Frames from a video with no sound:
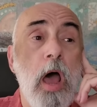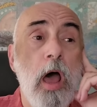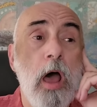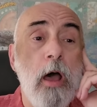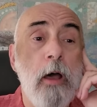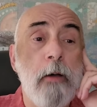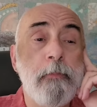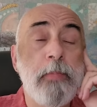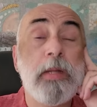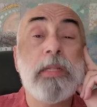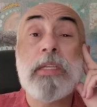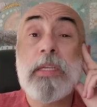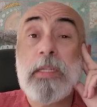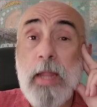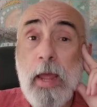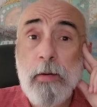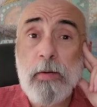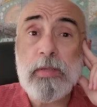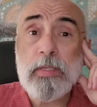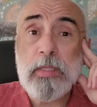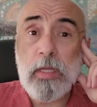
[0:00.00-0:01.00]
uh, but
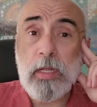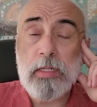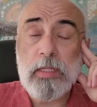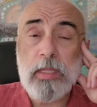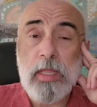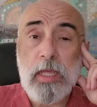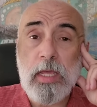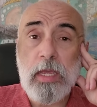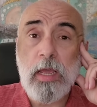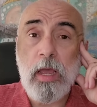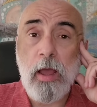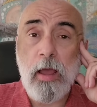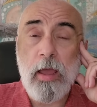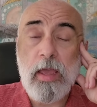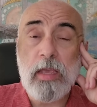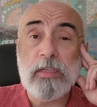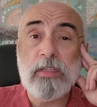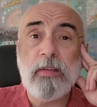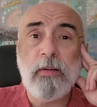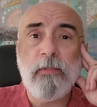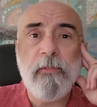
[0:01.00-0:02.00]
today was the the uh,
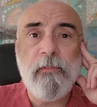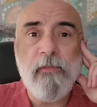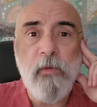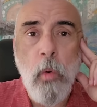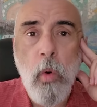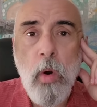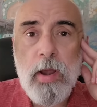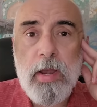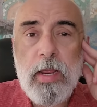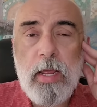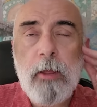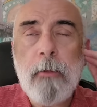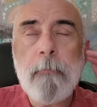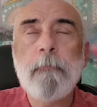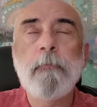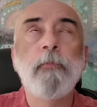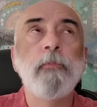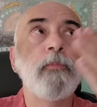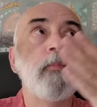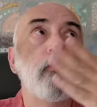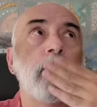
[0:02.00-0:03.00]
is the 40
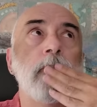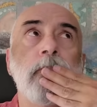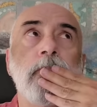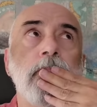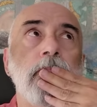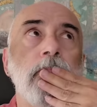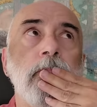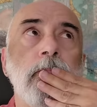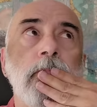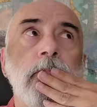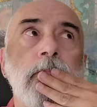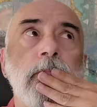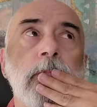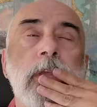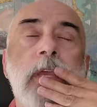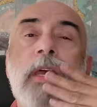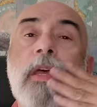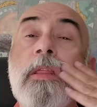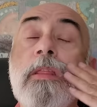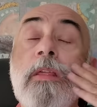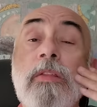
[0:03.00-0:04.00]

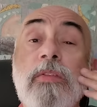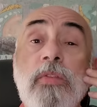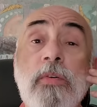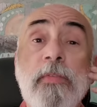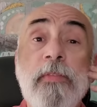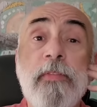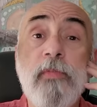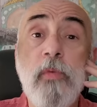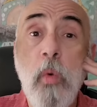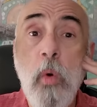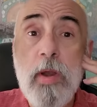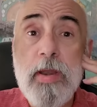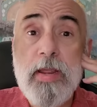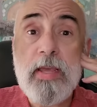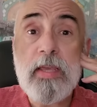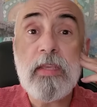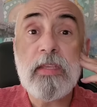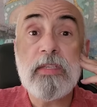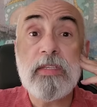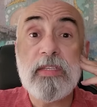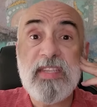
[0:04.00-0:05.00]
the
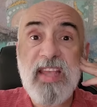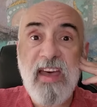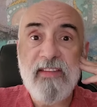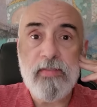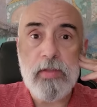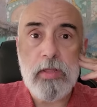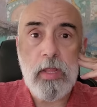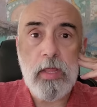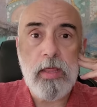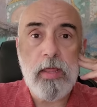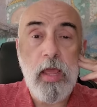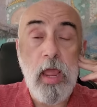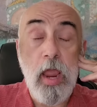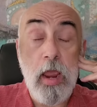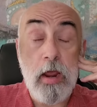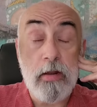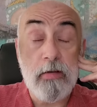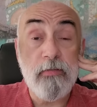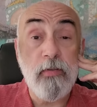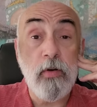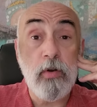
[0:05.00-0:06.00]
47th
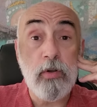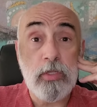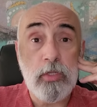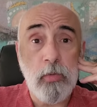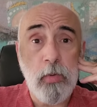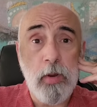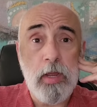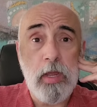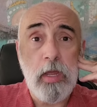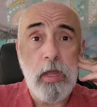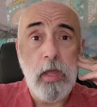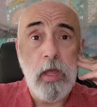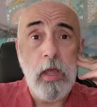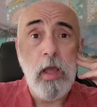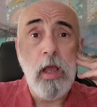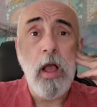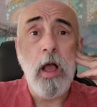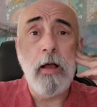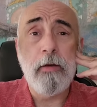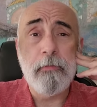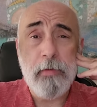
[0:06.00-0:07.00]
anniversary
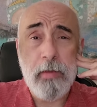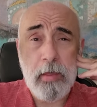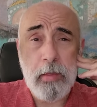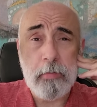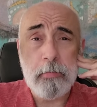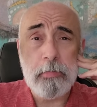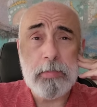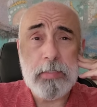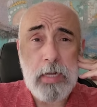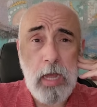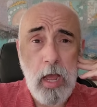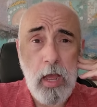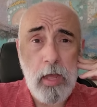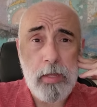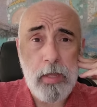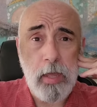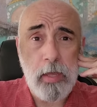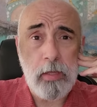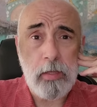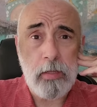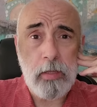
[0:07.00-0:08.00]
of him
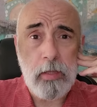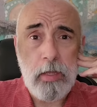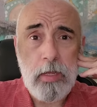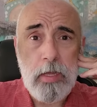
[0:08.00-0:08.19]
dying.